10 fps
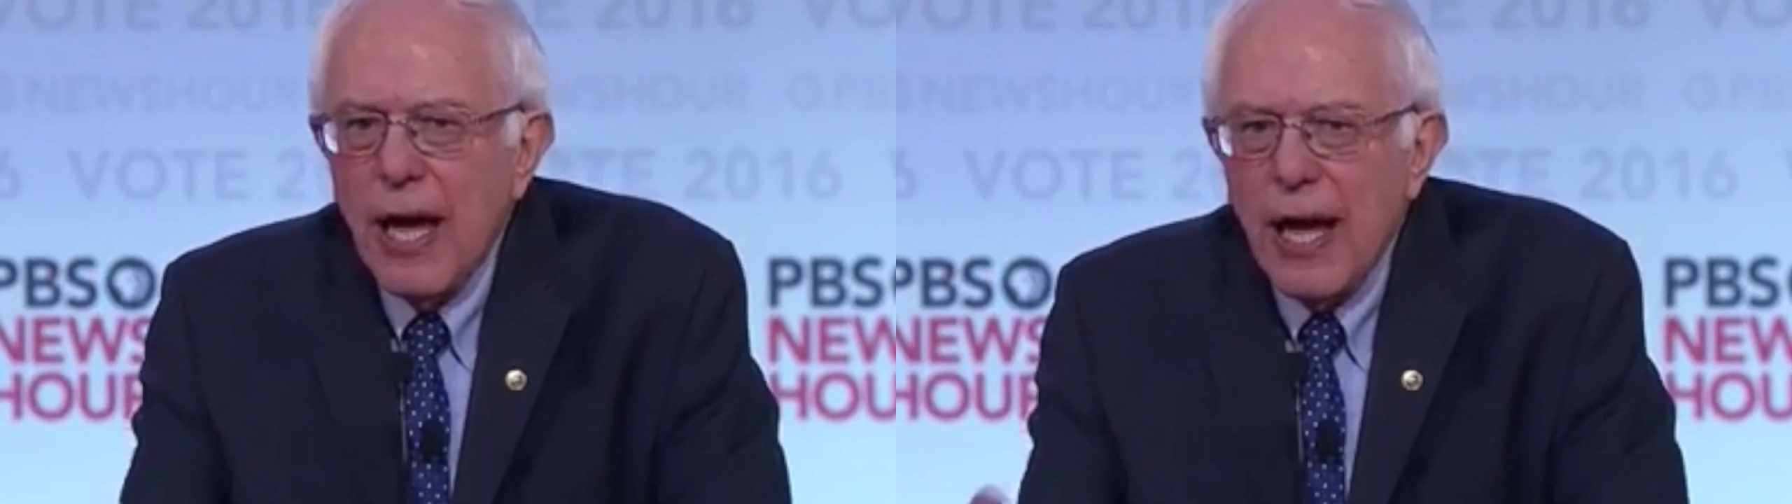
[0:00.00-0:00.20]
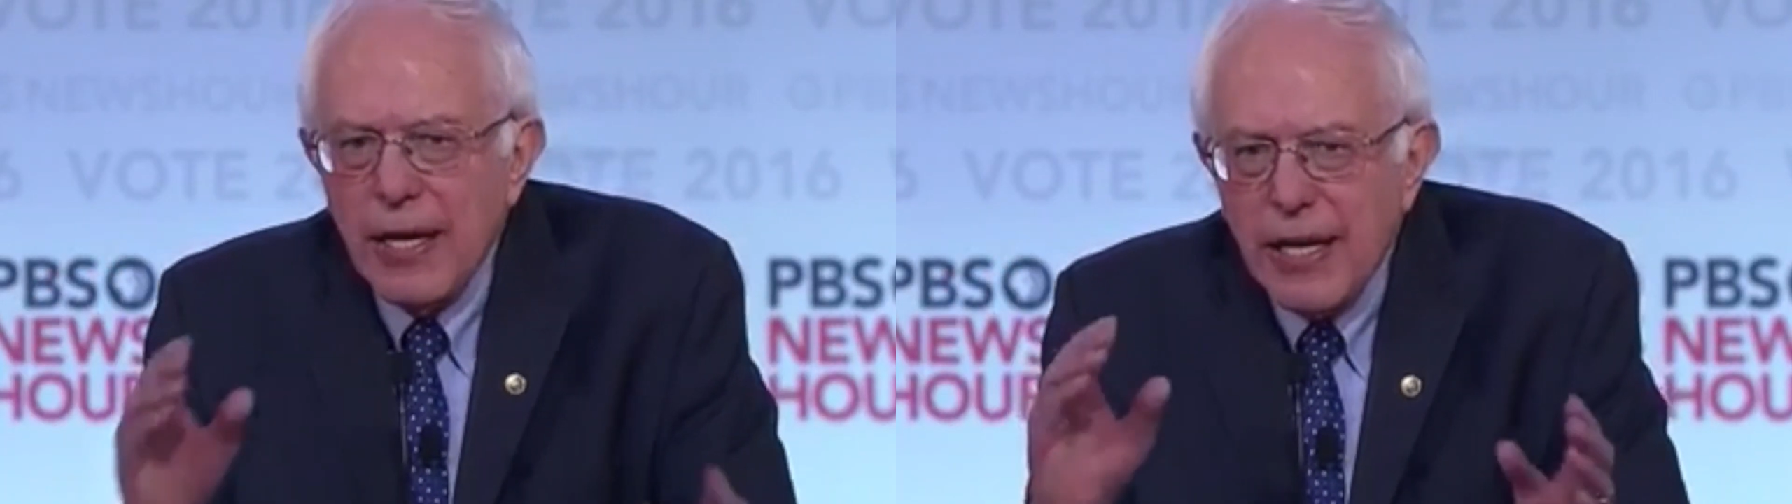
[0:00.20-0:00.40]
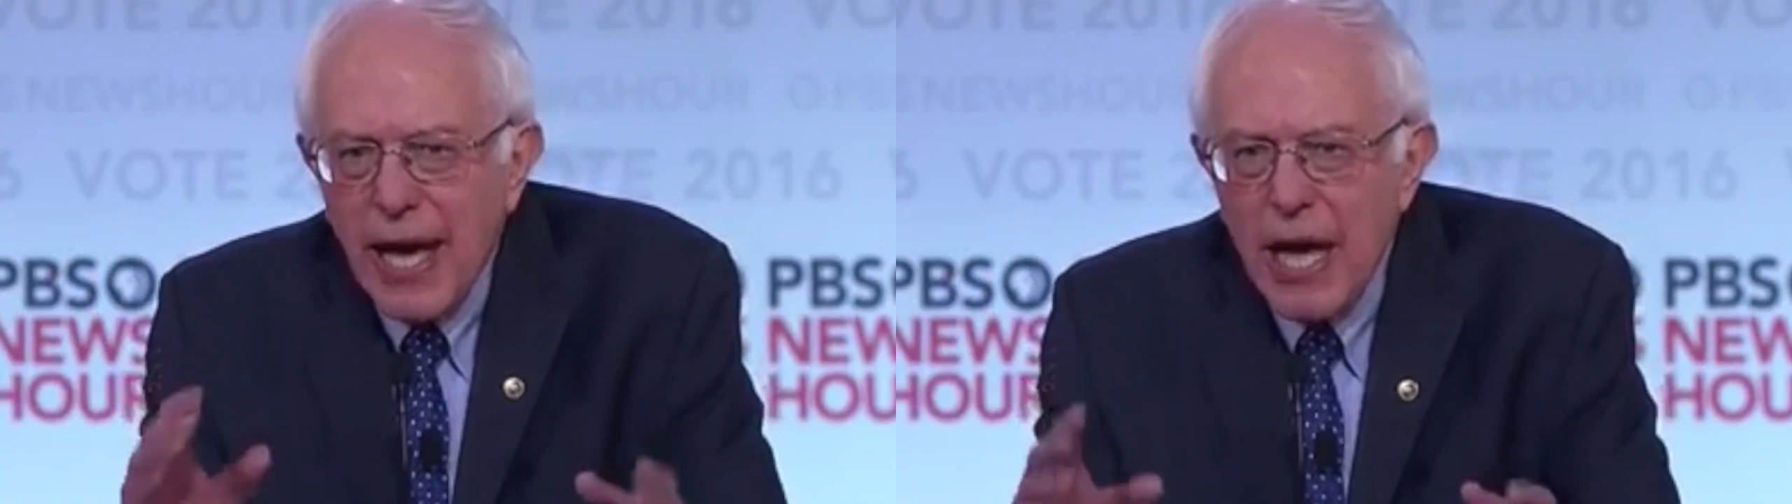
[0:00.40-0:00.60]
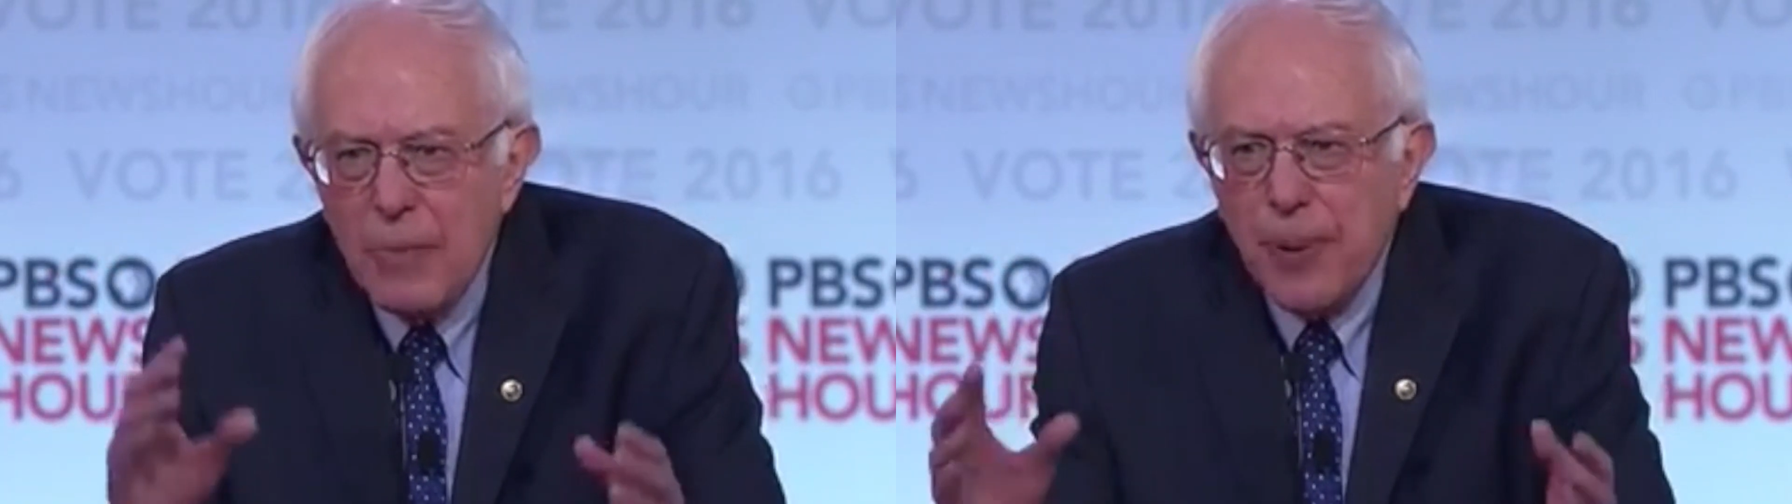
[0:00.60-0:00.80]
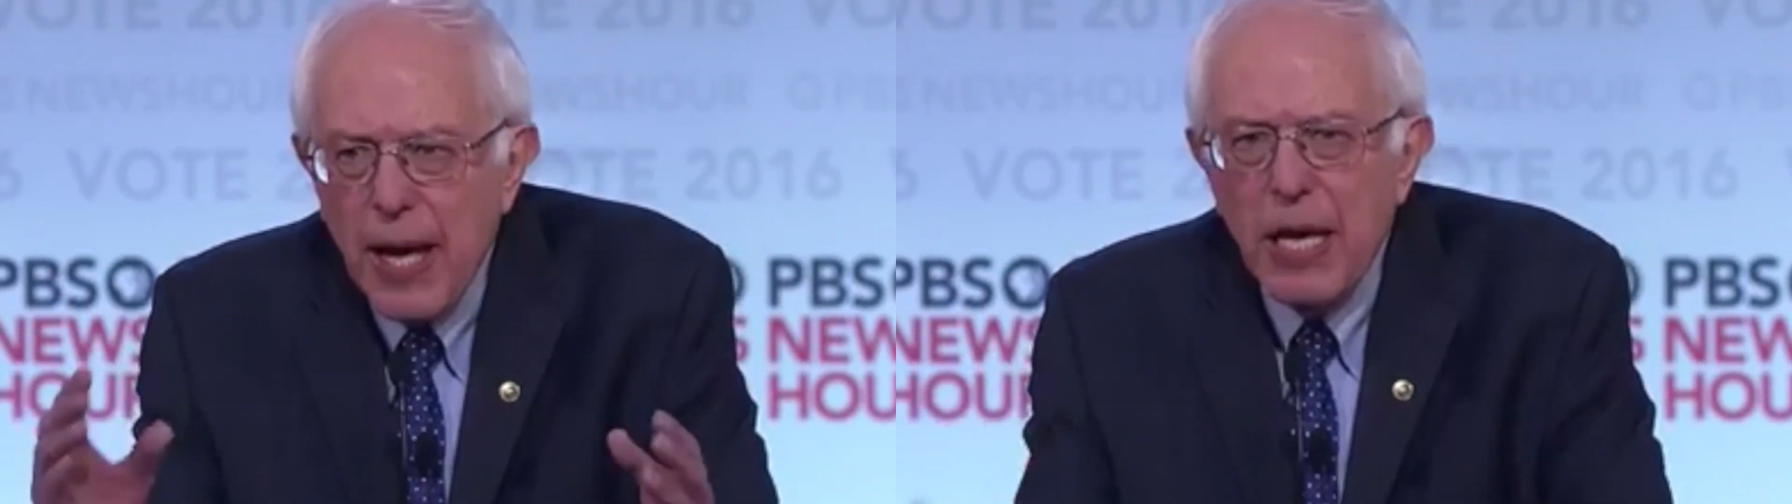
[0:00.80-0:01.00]
a
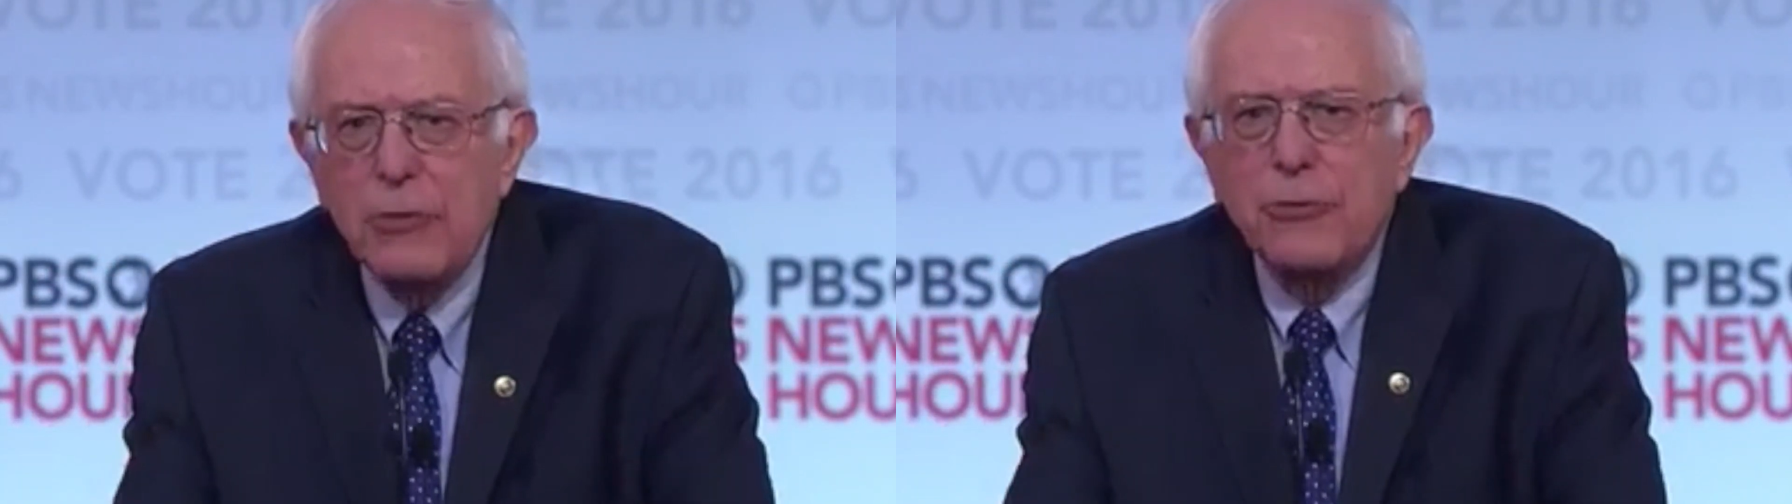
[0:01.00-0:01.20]
campaign